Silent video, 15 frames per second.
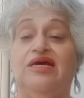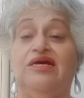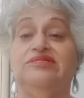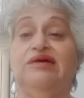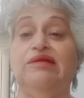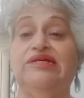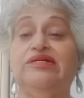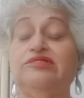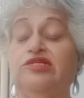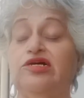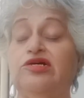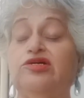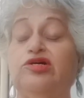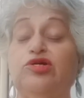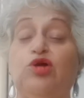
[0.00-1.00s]

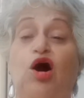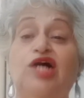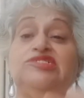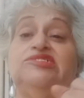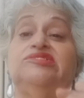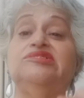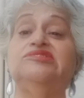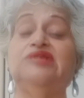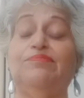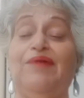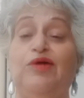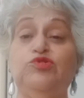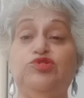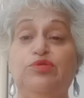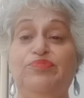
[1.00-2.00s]
The cross is
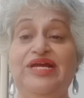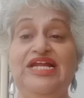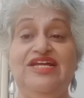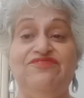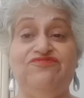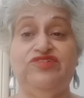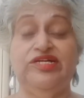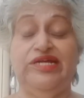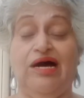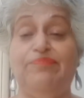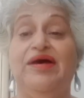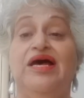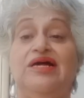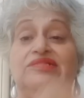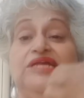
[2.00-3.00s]
about to be lifted up.
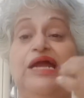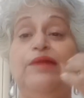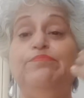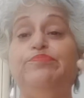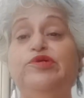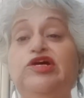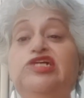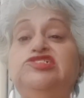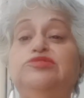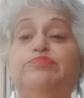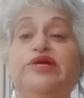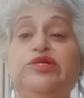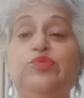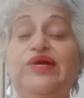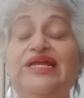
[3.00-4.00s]
That bridge
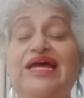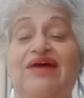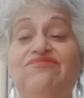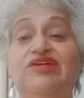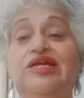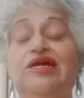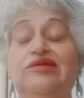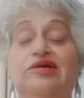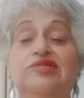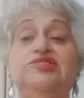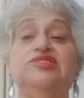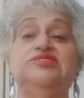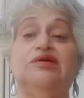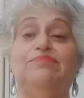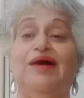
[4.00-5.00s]
between heaven and earth
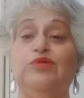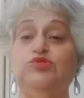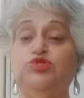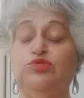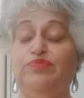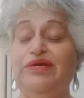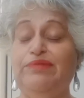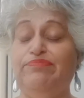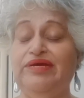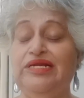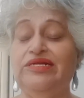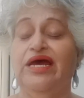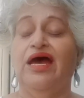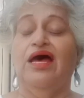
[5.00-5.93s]
is about to be built.